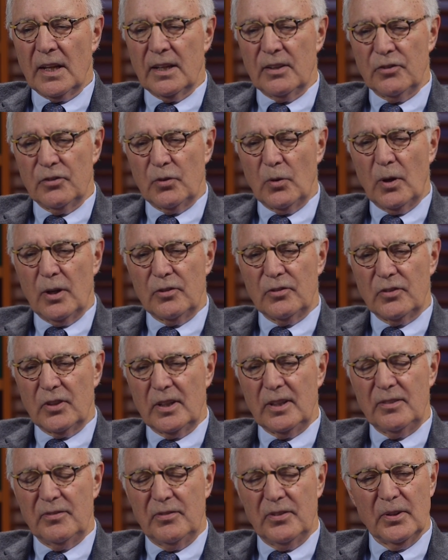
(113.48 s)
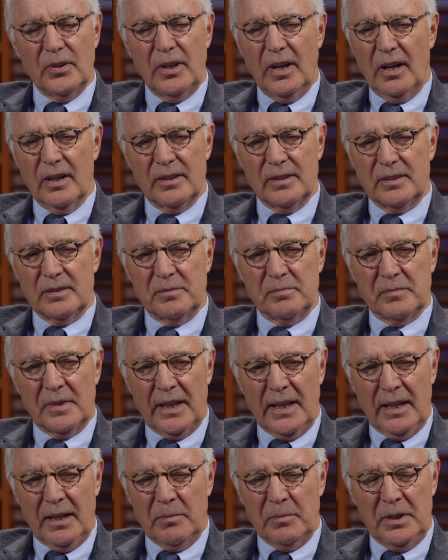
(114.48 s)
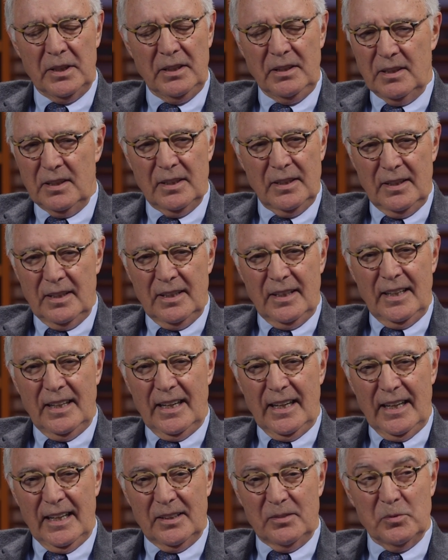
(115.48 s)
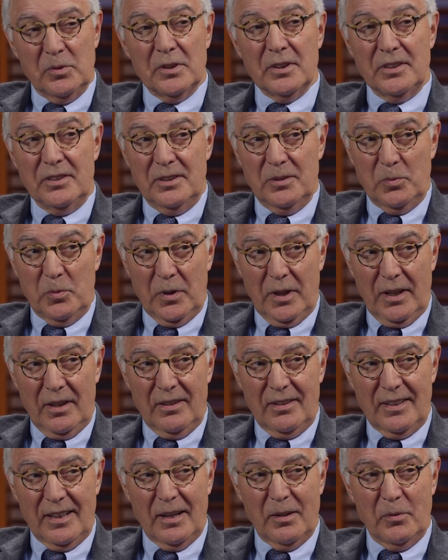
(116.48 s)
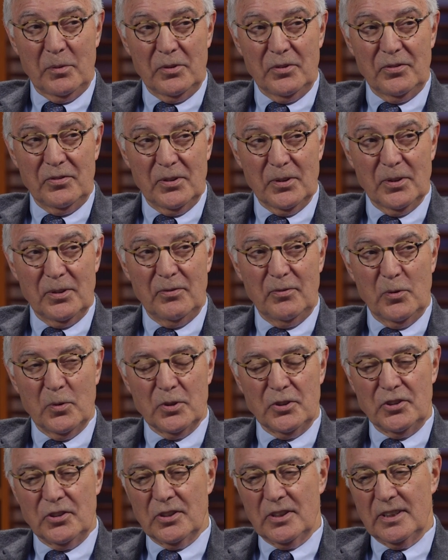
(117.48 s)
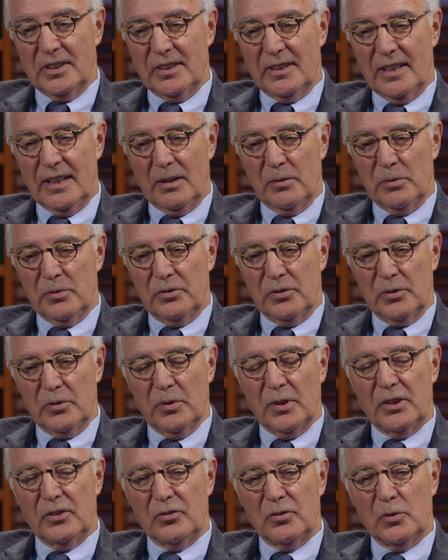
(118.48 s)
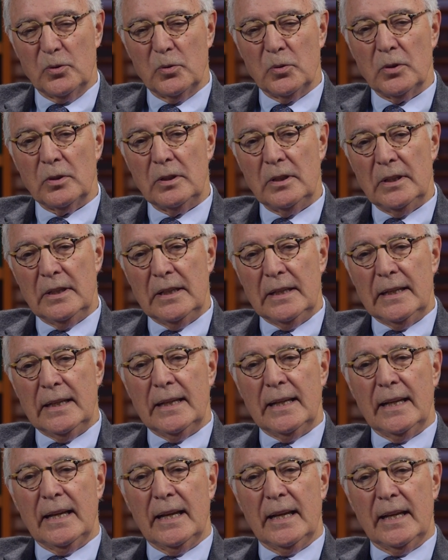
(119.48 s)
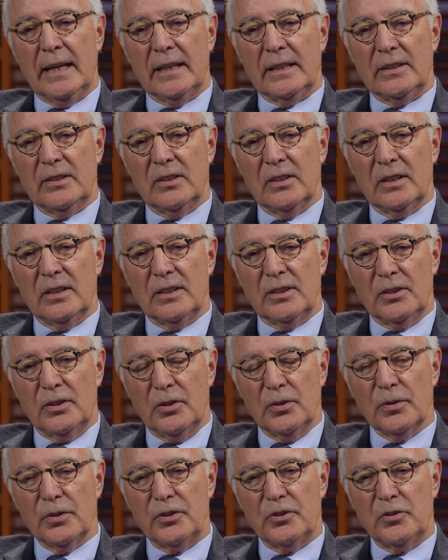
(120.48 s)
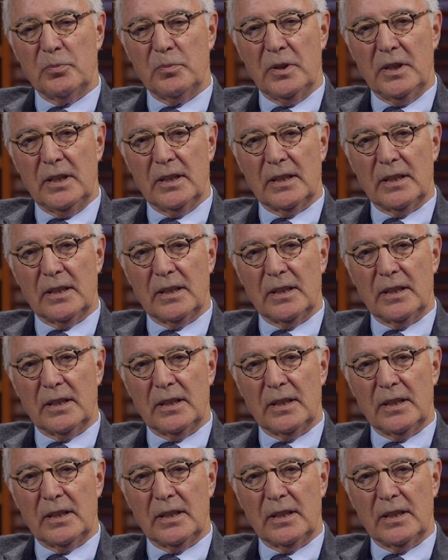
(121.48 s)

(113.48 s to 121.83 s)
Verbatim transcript: And so I studied very hard at Miami and really did well. I was very fortunate that that was a great school and uh, encouraged me.